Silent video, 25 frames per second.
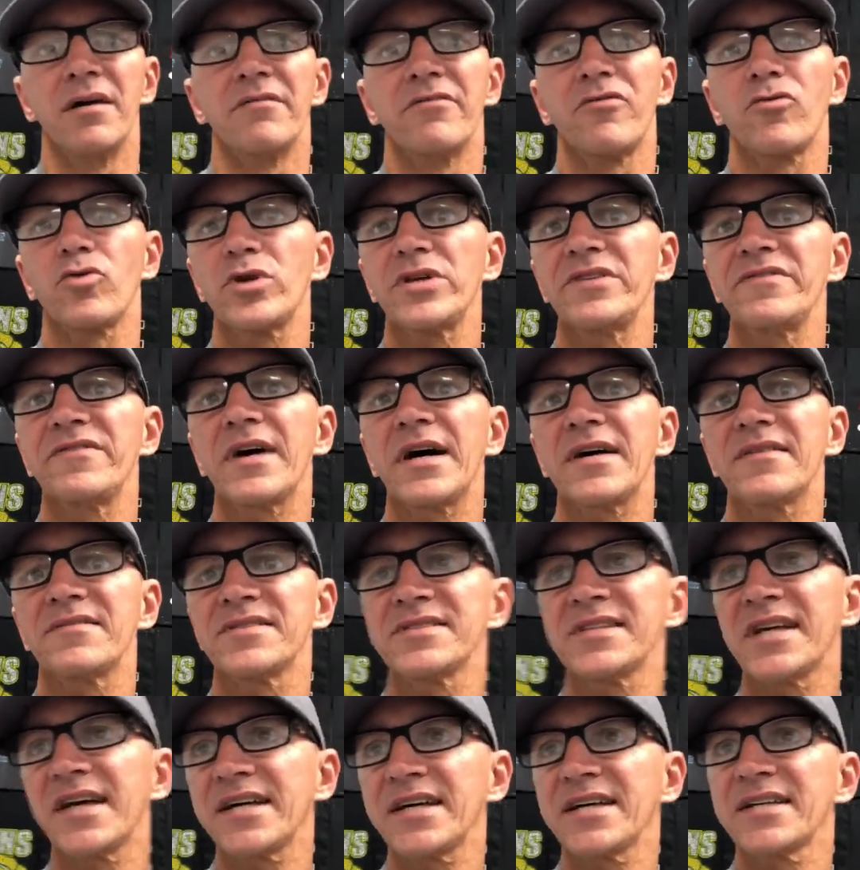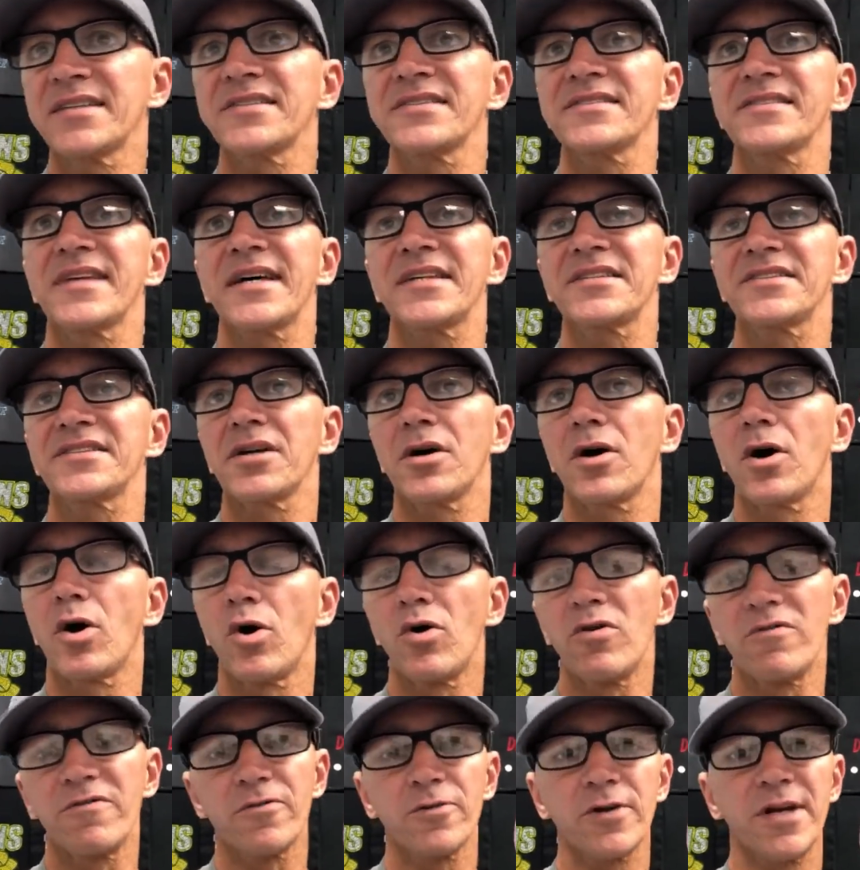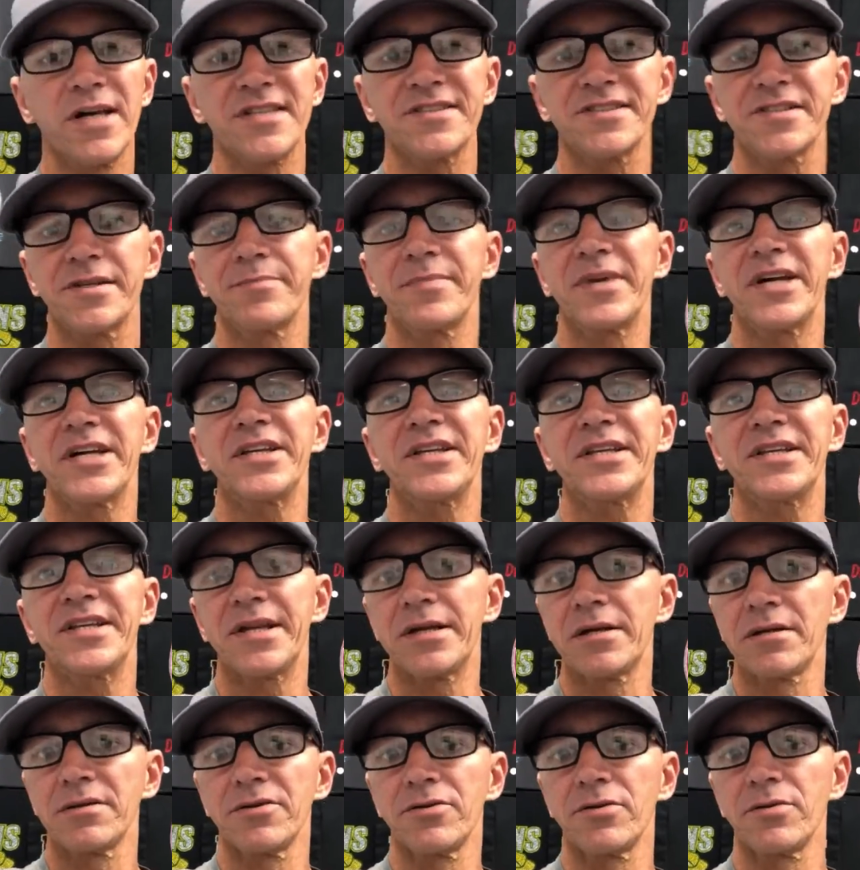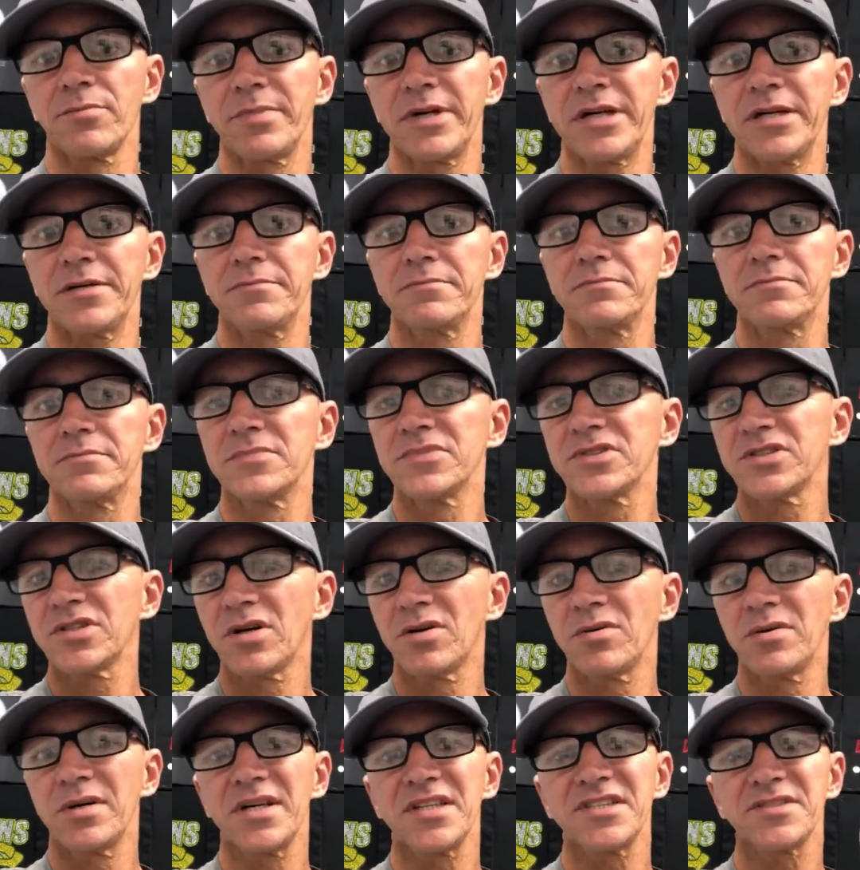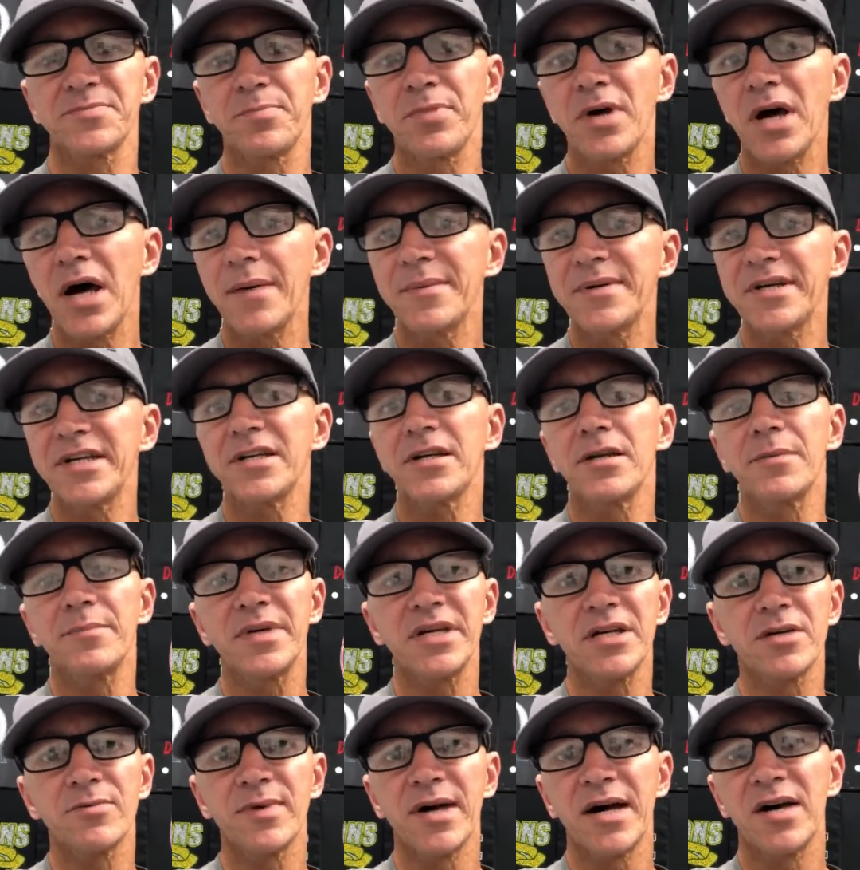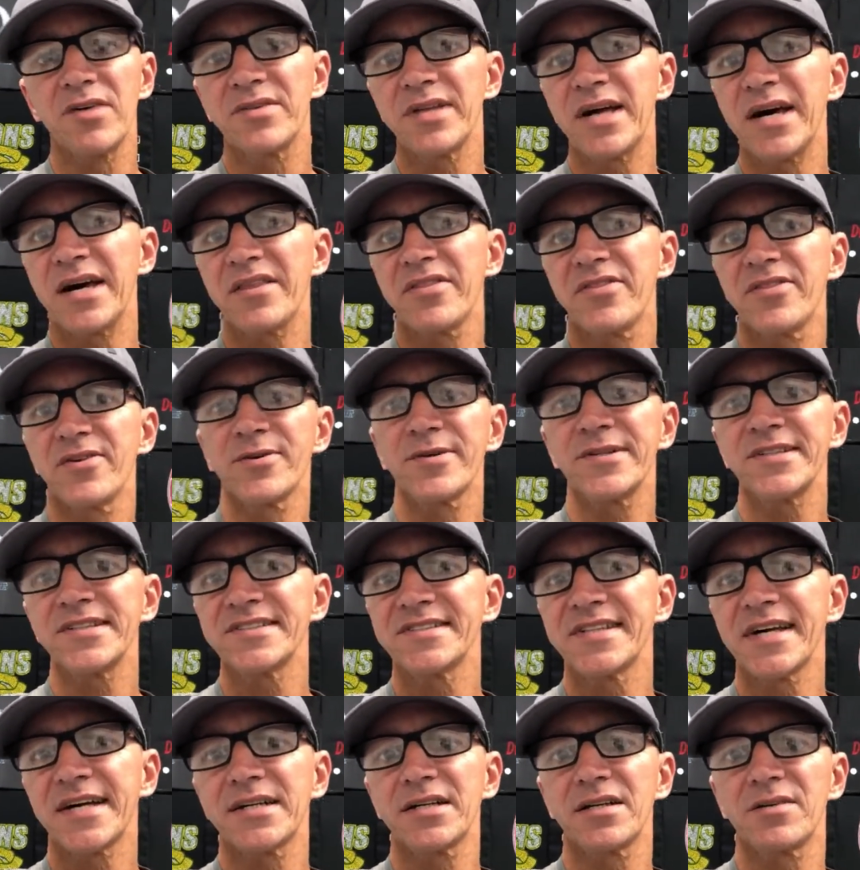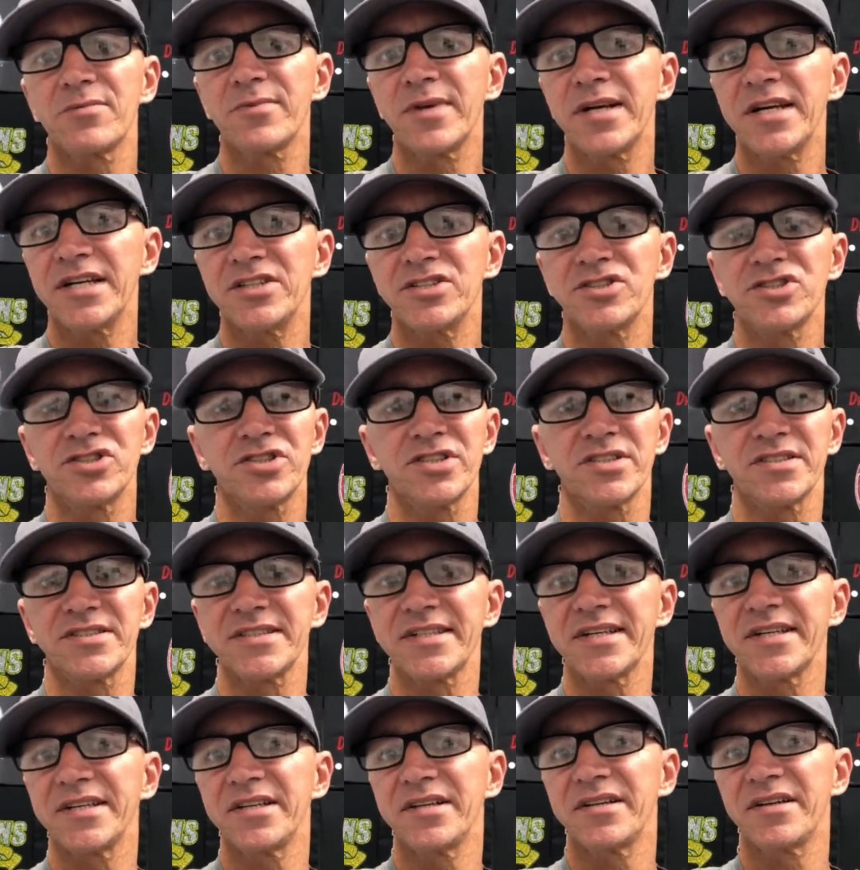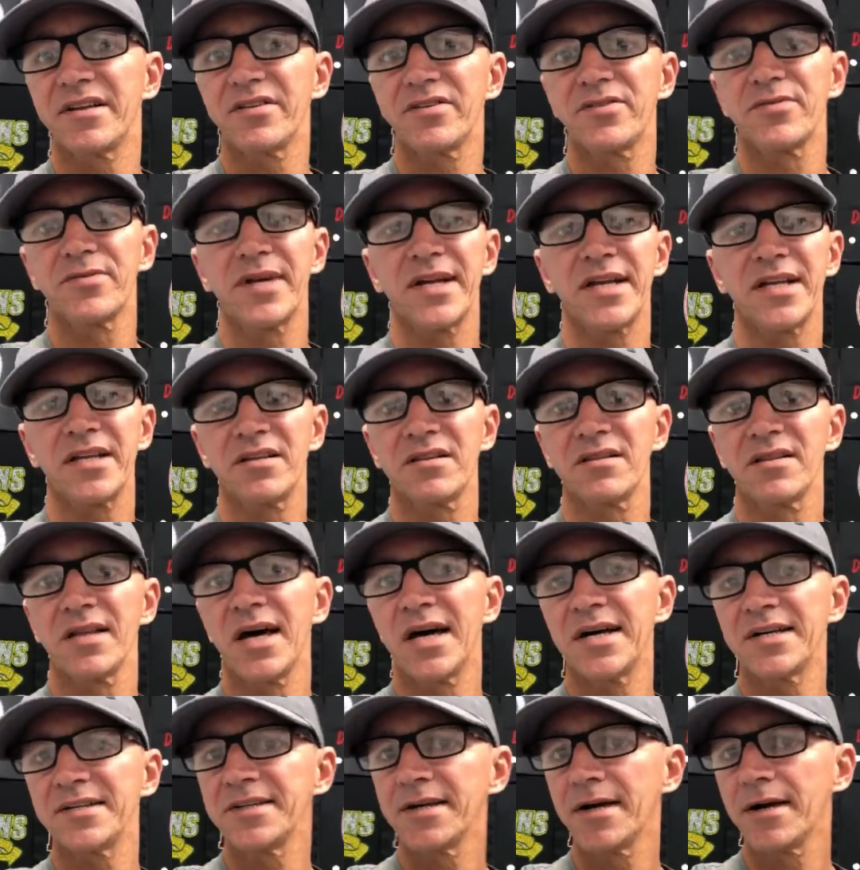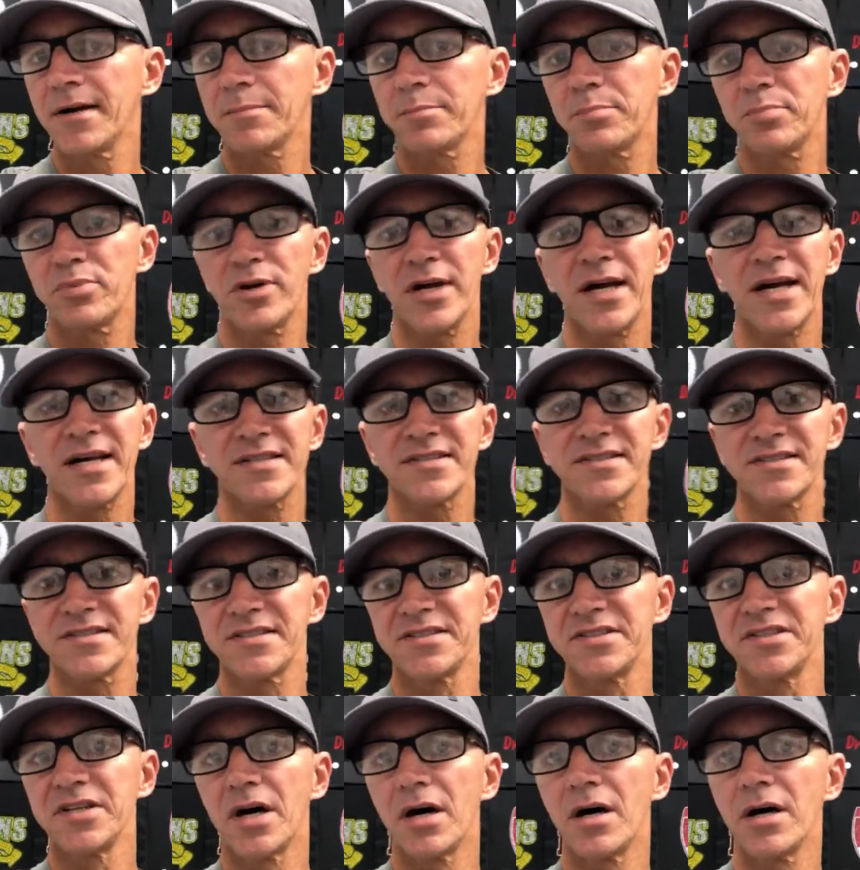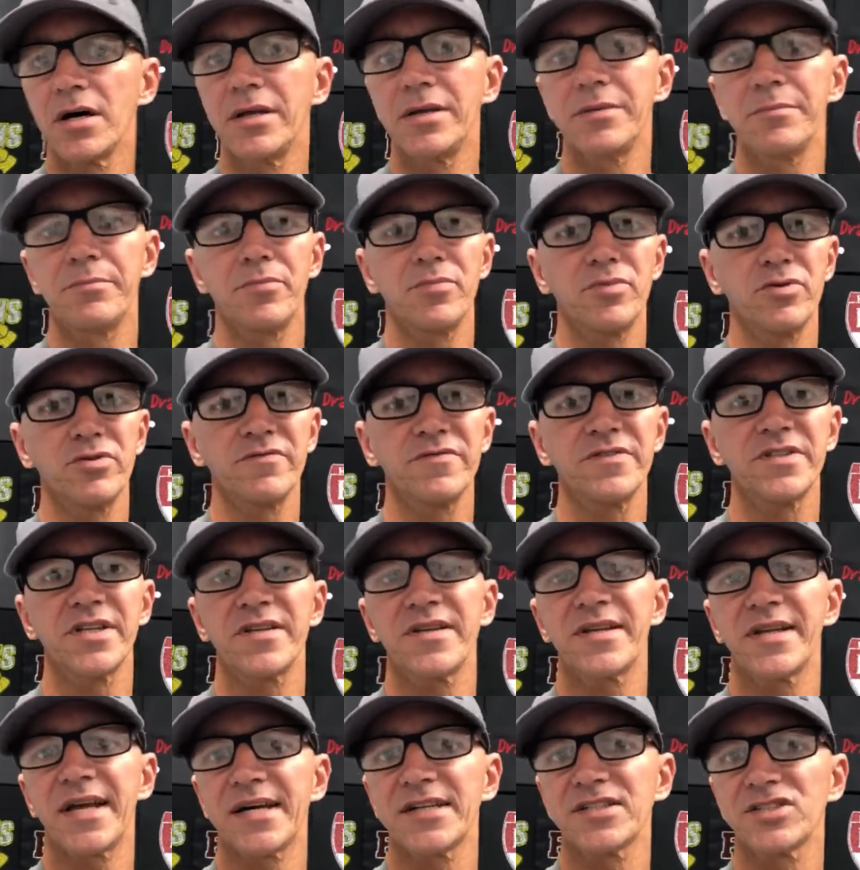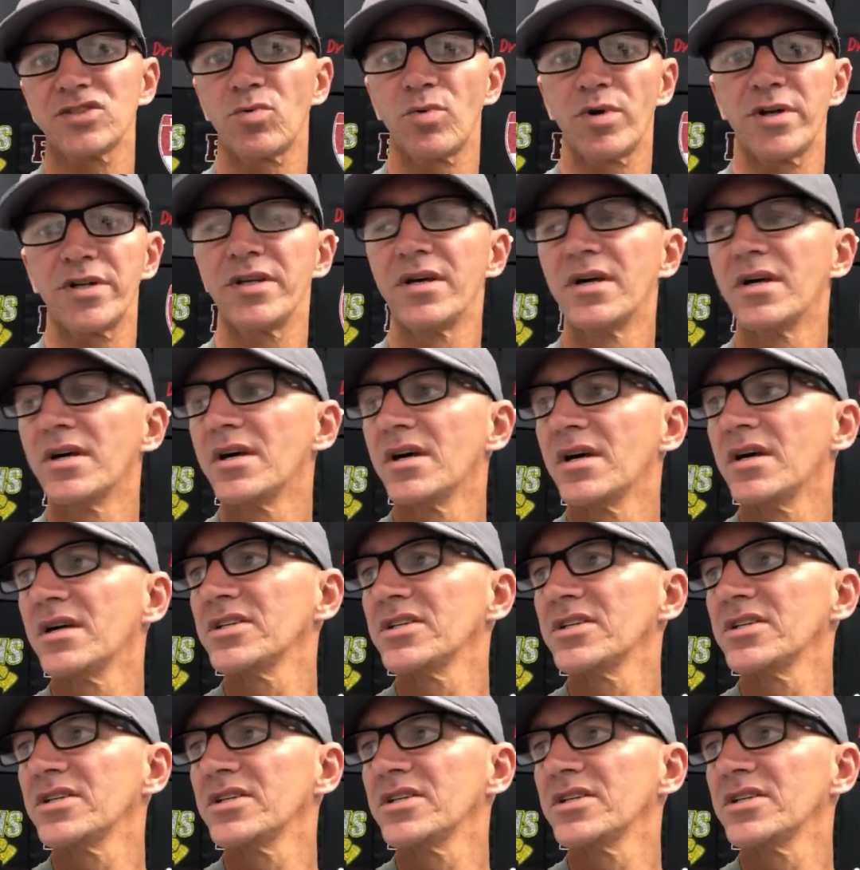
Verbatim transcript: 45 seconds, that's overestimating it a little bit. So it's probably gonna be around that 30 second range, just getting it threaded, lined up, press, done, move to the next one.